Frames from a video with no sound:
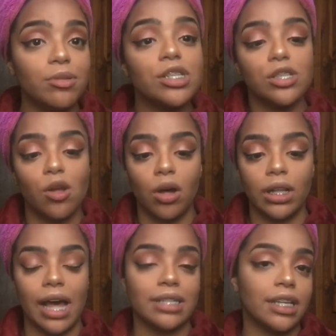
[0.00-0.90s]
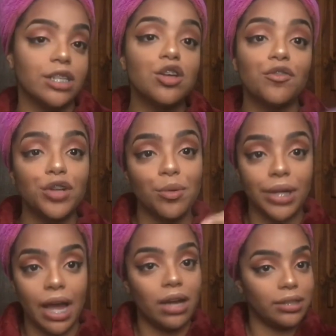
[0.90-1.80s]
which is long lasting, so if you're
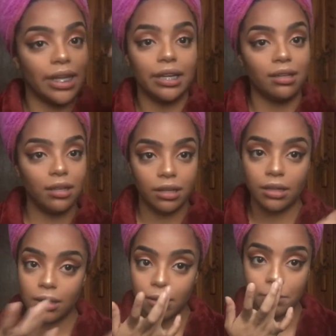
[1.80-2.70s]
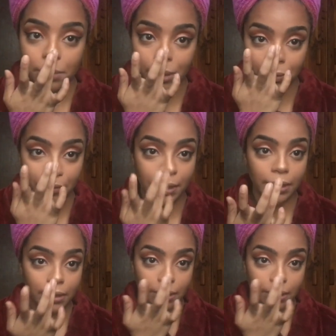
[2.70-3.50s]
going out, like, perfect.